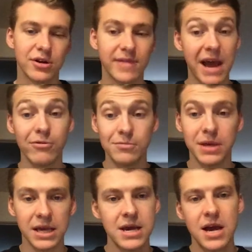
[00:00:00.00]
and that would
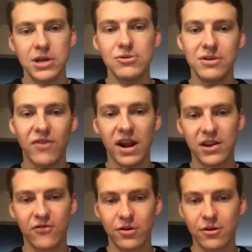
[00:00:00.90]
be a huge
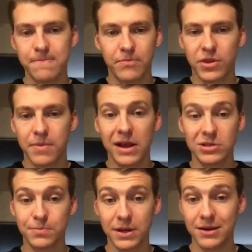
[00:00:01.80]
advantage for the
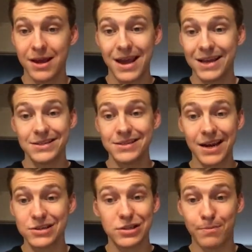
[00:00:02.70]
Bengals. But
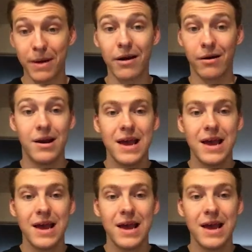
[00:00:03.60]
Cincinnati's just better.